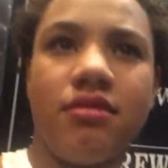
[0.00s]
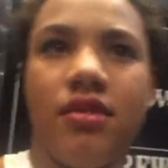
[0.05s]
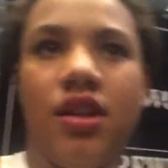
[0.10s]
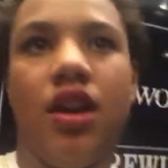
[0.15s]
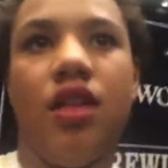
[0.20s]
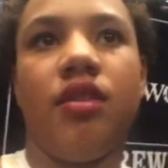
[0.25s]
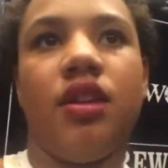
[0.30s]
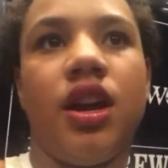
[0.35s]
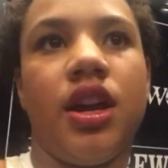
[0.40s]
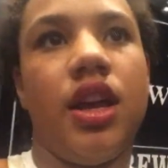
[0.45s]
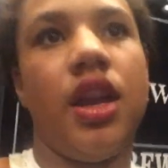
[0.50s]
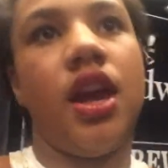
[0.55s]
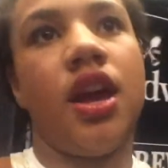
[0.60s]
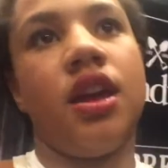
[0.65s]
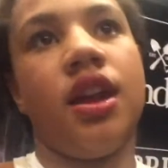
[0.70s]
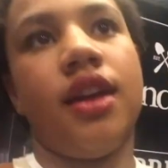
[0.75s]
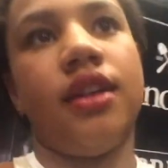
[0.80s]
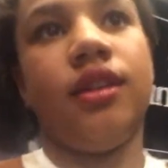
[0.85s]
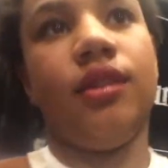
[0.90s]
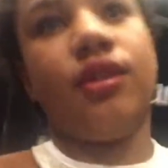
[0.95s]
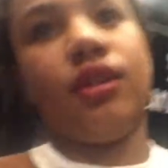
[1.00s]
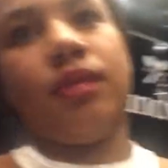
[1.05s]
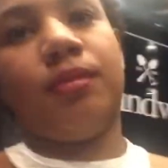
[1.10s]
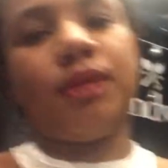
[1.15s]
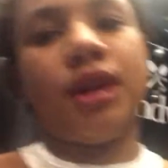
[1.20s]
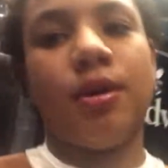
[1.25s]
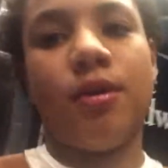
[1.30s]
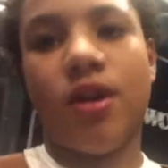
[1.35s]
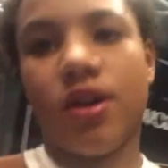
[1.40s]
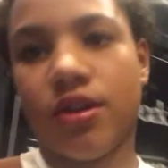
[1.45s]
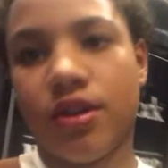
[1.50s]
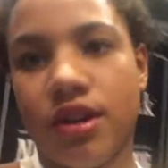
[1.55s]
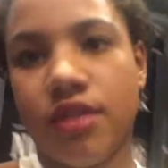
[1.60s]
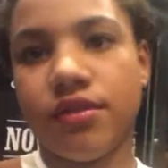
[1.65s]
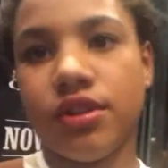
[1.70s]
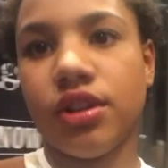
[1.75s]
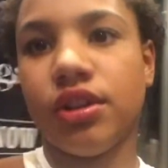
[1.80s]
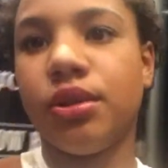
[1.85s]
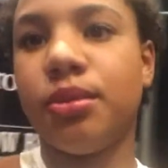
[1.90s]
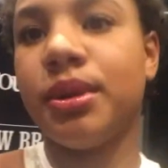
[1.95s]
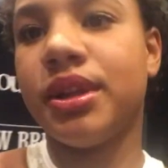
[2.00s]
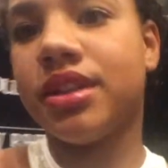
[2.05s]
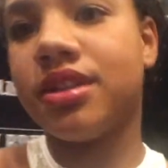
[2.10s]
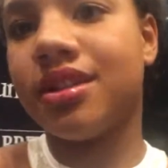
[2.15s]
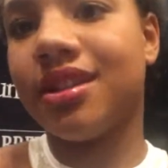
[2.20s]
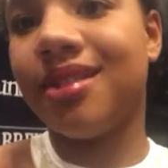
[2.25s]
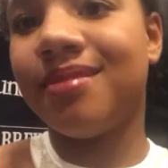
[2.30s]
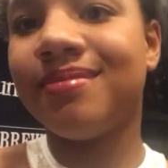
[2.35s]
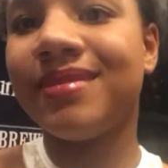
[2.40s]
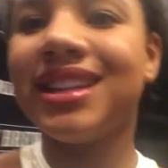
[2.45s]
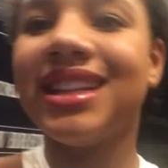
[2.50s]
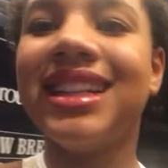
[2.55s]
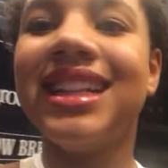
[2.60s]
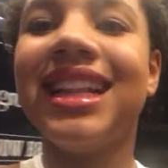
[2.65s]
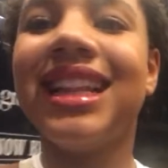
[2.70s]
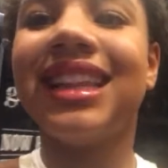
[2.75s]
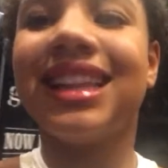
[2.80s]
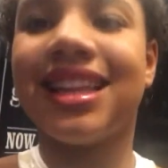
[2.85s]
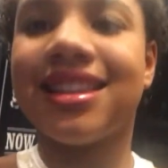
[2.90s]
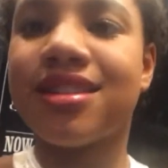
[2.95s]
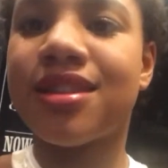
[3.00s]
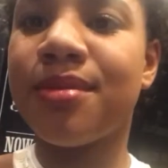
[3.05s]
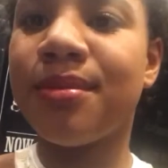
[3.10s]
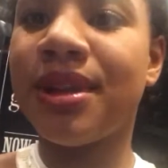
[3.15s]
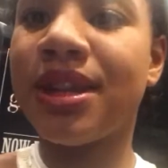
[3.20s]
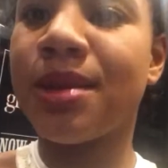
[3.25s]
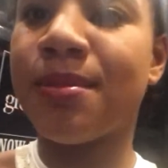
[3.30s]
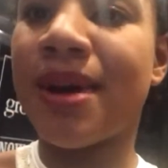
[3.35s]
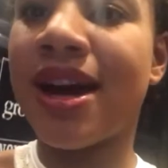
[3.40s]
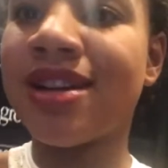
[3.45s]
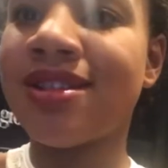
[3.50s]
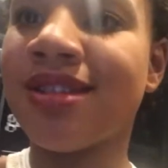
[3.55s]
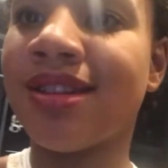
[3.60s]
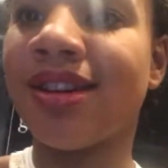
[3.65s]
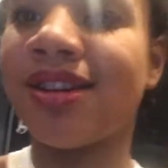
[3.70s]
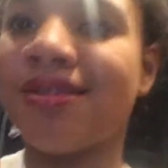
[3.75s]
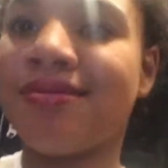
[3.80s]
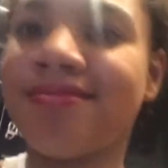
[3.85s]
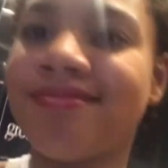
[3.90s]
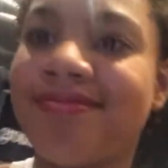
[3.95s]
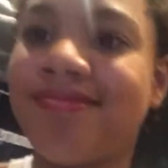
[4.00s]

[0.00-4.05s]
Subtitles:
No, not yet. I think we're gonna probably walk around for a little bit, so let's go meet the Bachelor.